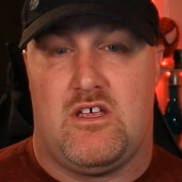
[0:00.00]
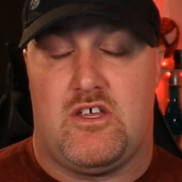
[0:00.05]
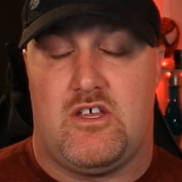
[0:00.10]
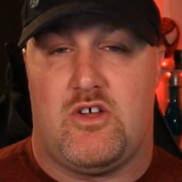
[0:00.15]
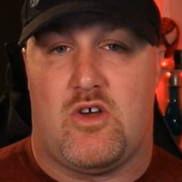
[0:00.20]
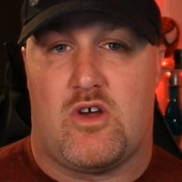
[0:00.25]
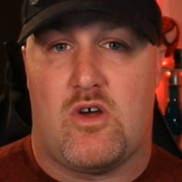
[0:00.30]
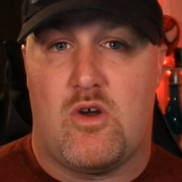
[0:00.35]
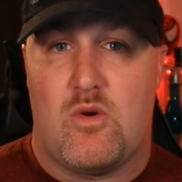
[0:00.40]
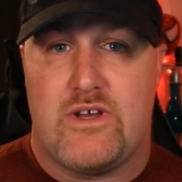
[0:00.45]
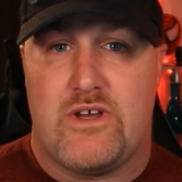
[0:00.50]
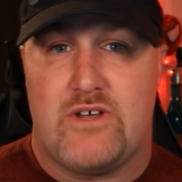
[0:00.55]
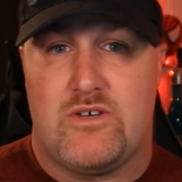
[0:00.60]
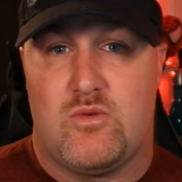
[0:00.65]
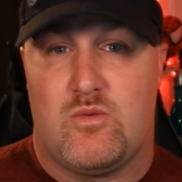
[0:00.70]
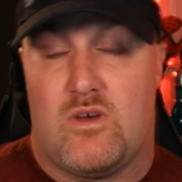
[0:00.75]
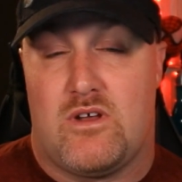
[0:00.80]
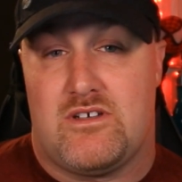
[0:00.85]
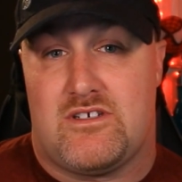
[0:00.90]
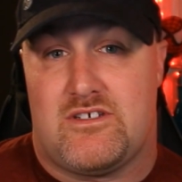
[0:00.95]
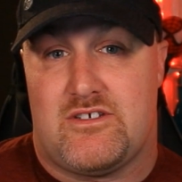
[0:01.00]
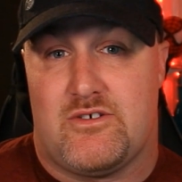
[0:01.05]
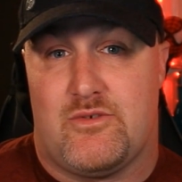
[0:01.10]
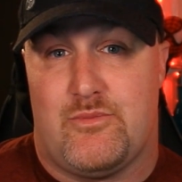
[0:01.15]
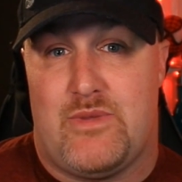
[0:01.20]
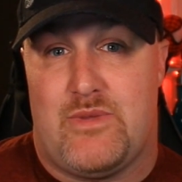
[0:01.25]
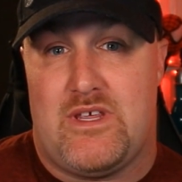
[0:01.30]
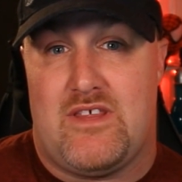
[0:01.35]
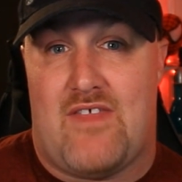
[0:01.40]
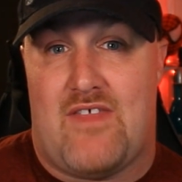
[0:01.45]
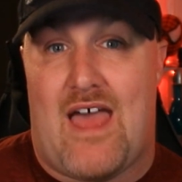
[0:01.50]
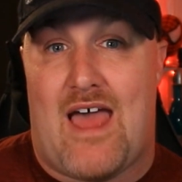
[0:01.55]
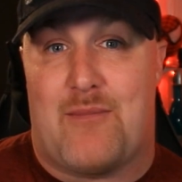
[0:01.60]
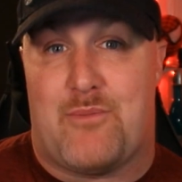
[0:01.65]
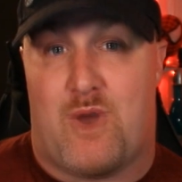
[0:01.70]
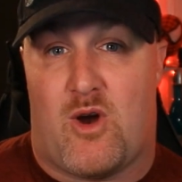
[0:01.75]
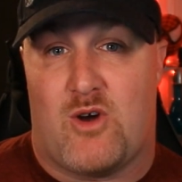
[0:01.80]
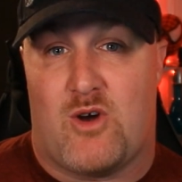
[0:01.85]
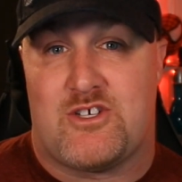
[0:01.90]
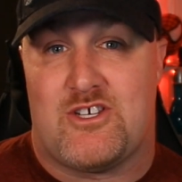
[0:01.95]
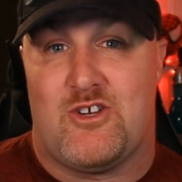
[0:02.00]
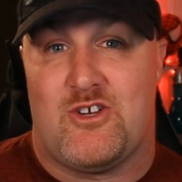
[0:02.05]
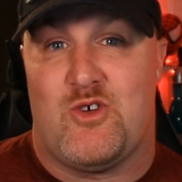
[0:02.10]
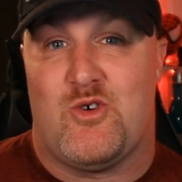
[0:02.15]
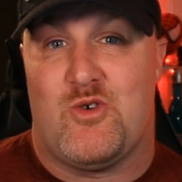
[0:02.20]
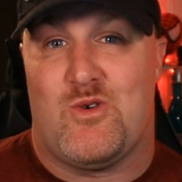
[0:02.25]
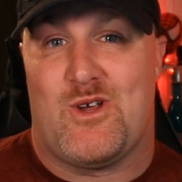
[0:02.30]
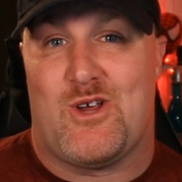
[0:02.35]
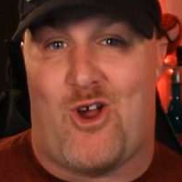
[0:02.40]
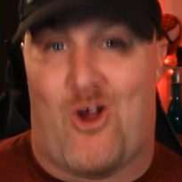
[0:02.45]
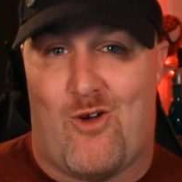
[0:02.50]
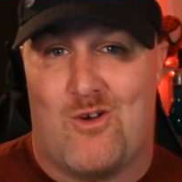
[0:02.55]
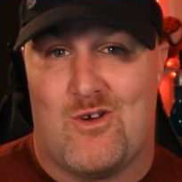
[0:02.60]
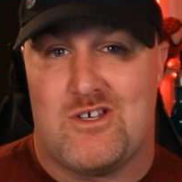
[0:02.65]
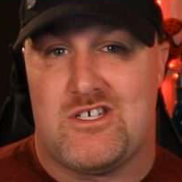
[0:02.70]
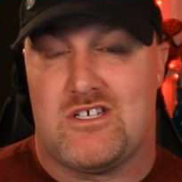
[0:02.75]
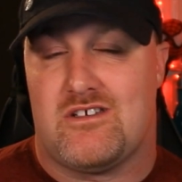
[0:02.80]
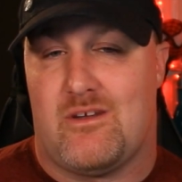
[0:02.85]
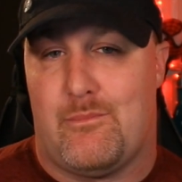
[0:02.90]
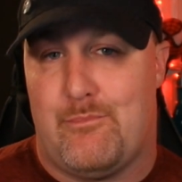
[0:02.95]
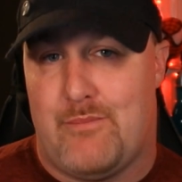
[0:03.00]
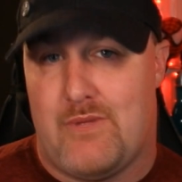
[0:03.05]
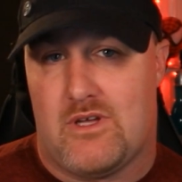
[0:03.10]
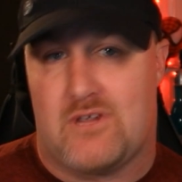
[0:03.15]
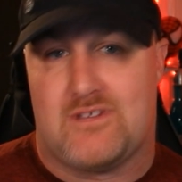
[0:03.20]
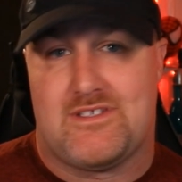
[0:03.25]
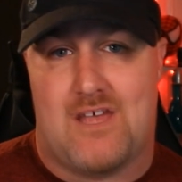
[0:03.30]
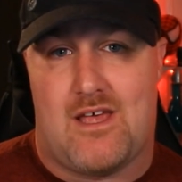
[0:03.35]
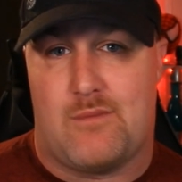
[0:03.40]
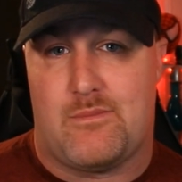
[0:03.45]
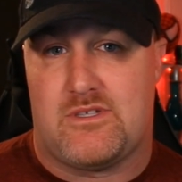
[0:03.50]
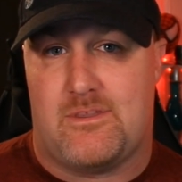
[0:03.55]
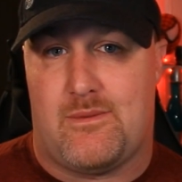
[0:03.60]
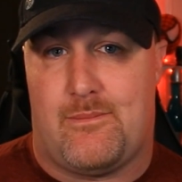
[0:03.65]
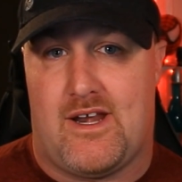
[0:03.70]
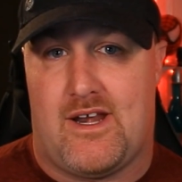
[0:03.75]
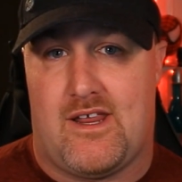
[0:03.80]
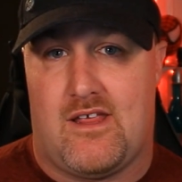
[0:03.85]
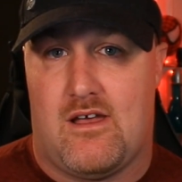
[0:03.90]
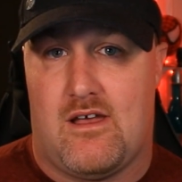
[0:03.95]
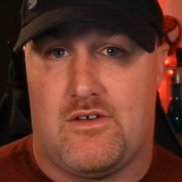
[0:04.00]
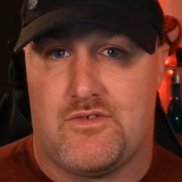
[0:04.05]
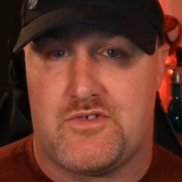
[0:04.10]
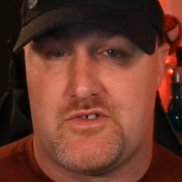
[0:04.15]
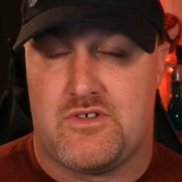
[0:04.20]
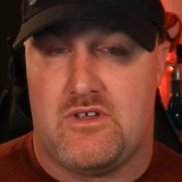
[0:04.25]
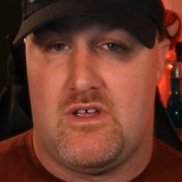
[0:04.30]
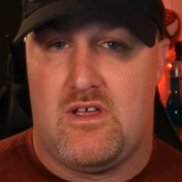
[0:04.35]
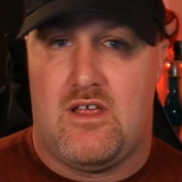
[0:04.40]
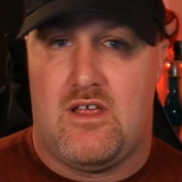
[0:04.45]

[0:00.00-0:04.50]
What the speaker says: You're going to want to be that person who encourages and builds up somebody else.